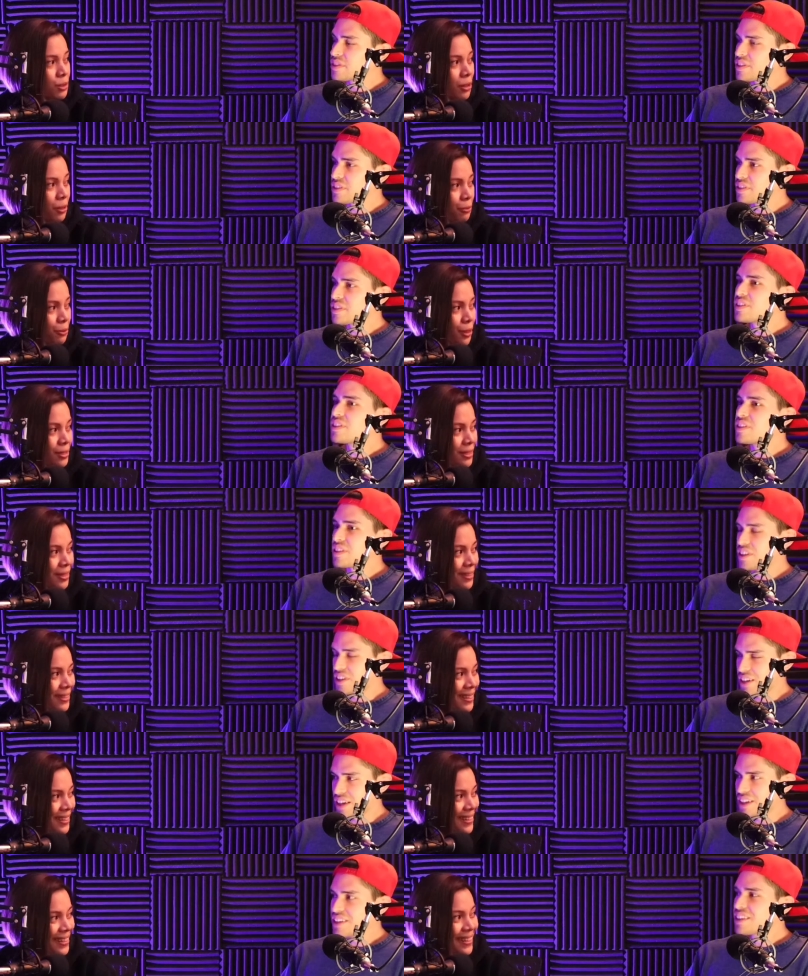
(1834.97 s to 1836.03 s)
Speaker 1: was still a president.
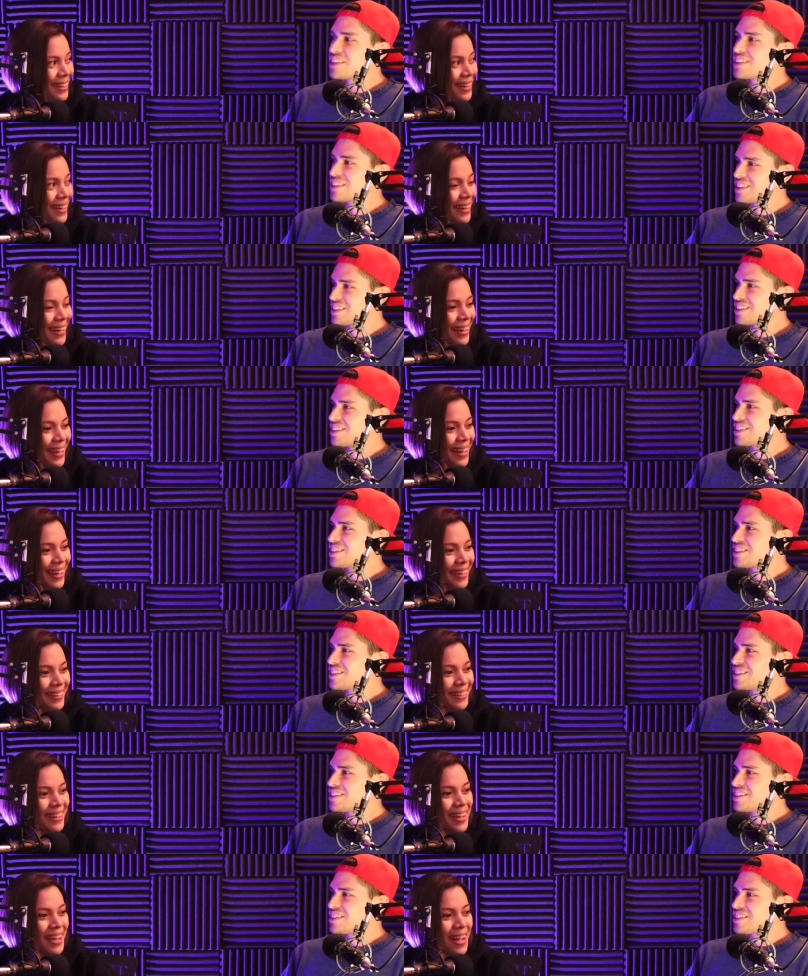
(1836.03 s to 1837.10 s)
Okay.
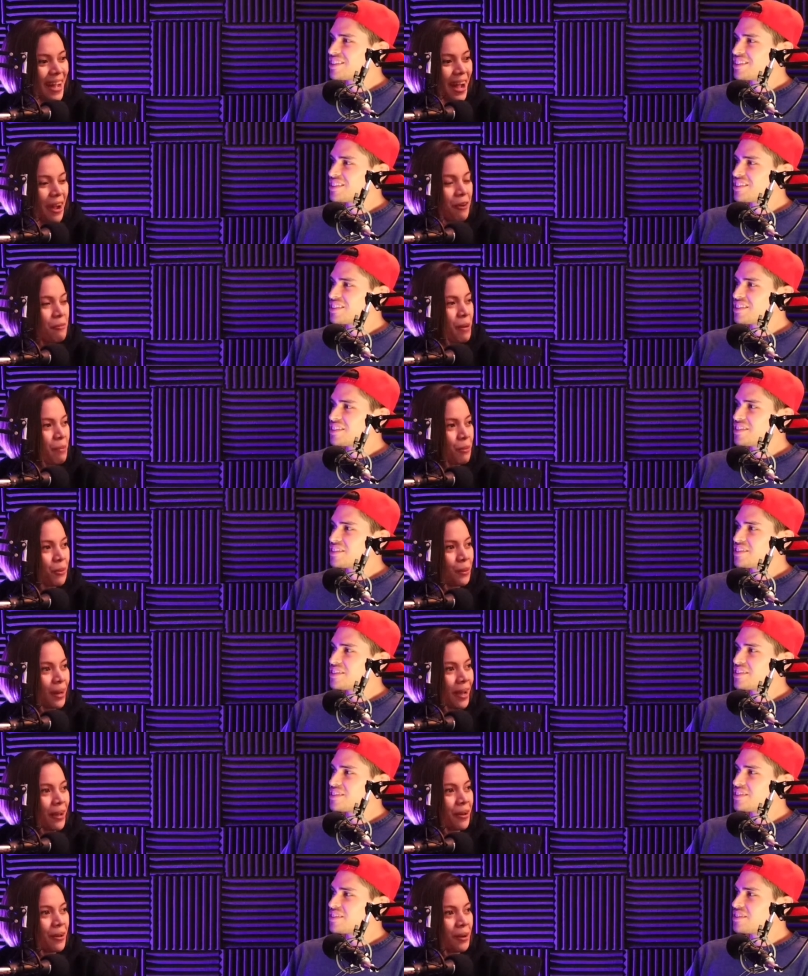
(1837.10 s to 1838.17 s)
And I remember when
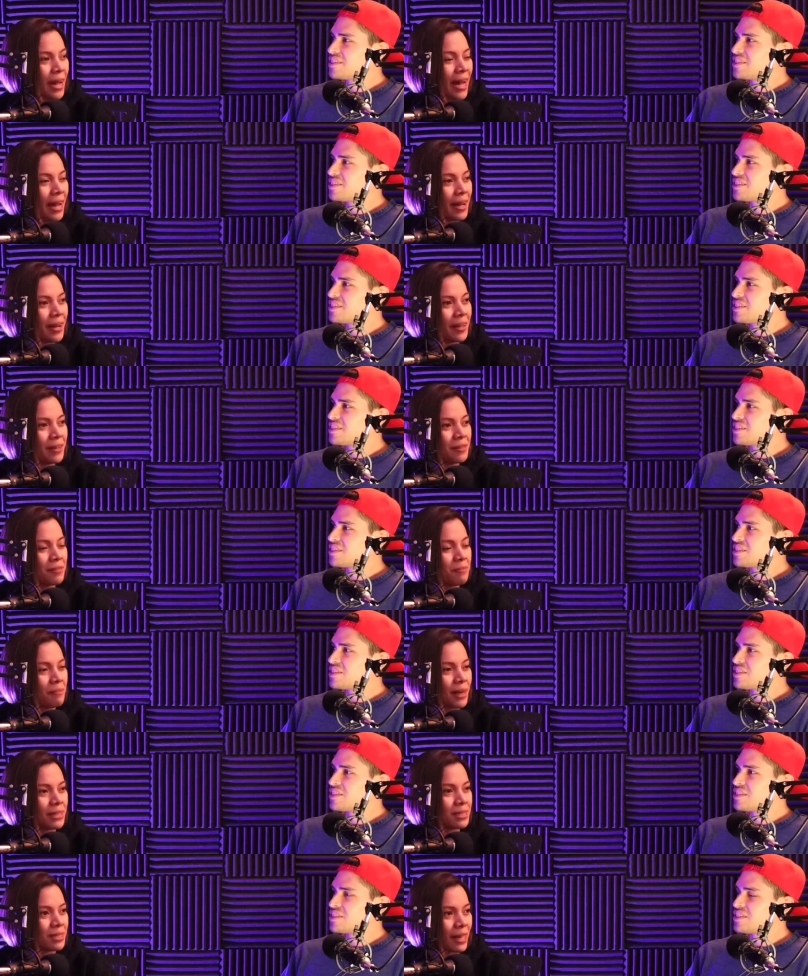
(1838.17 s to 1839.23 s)
I had
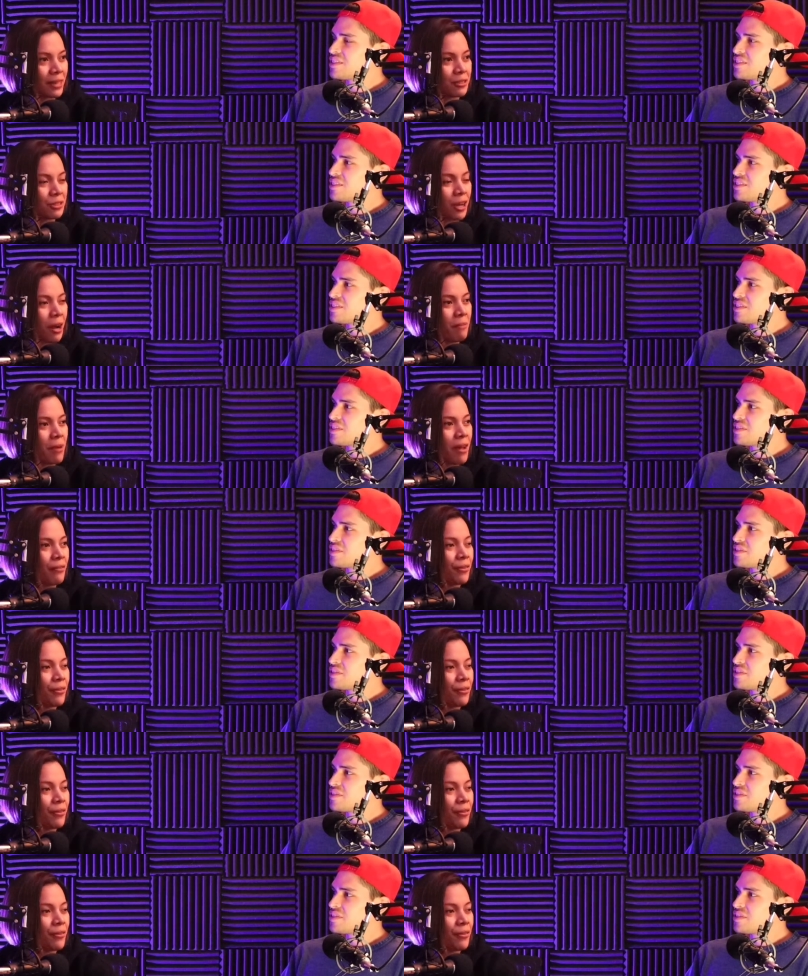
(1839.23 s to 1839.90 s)
my second job